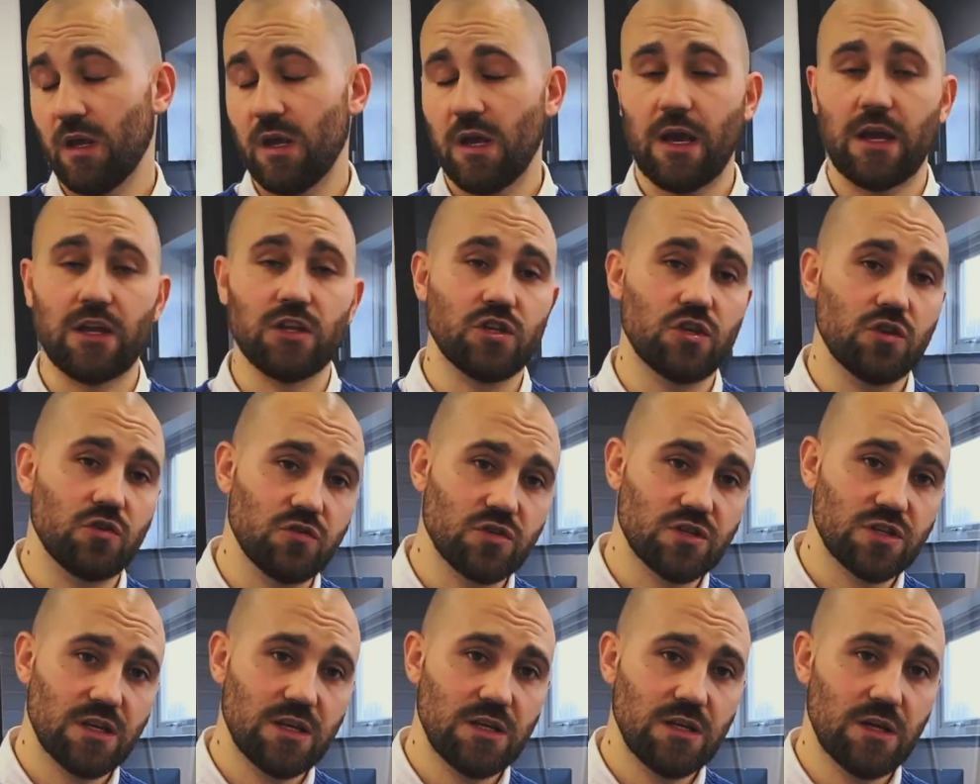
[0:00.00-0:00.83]
And
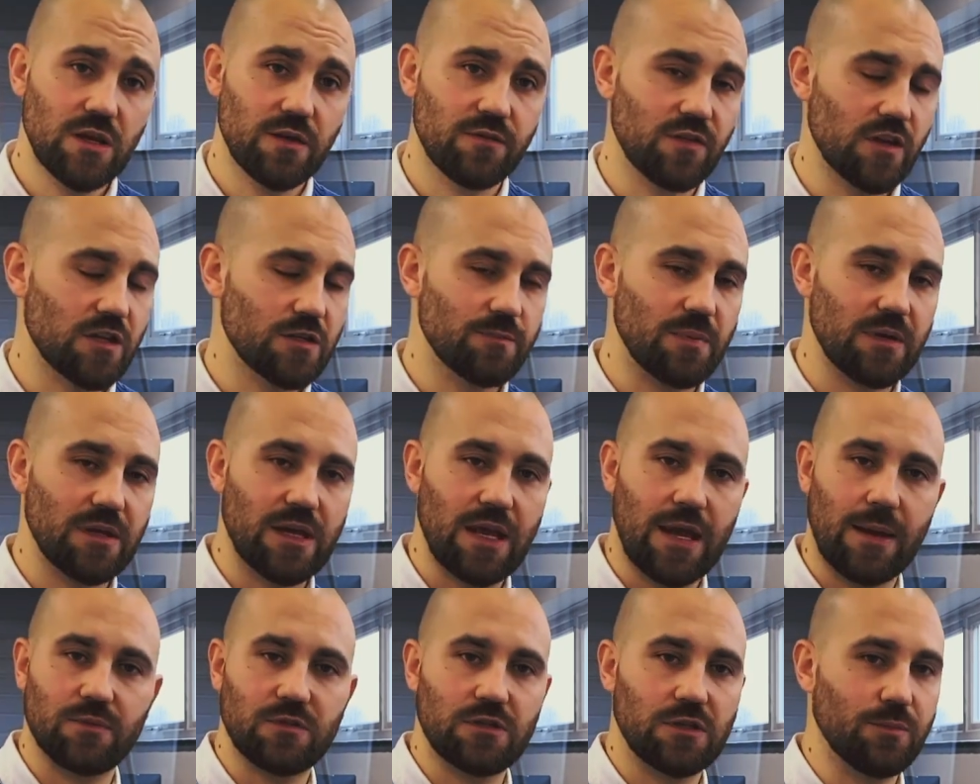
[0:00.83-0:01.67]
usually, if there's been
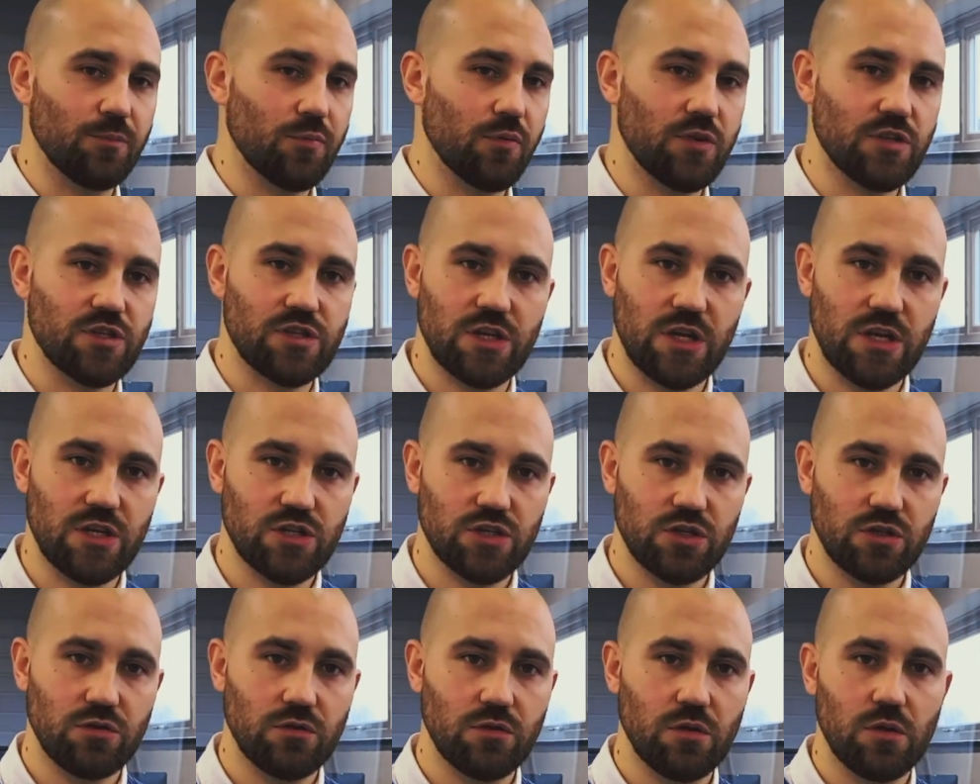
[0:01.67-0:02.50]
capital
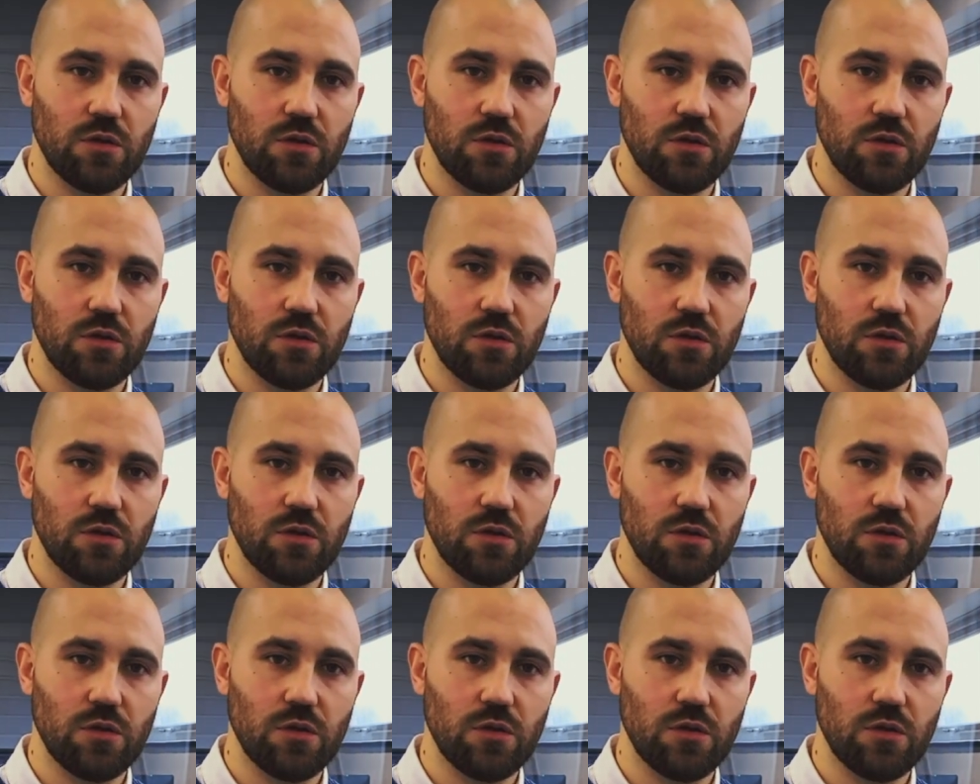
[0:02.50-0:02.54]
appreciation,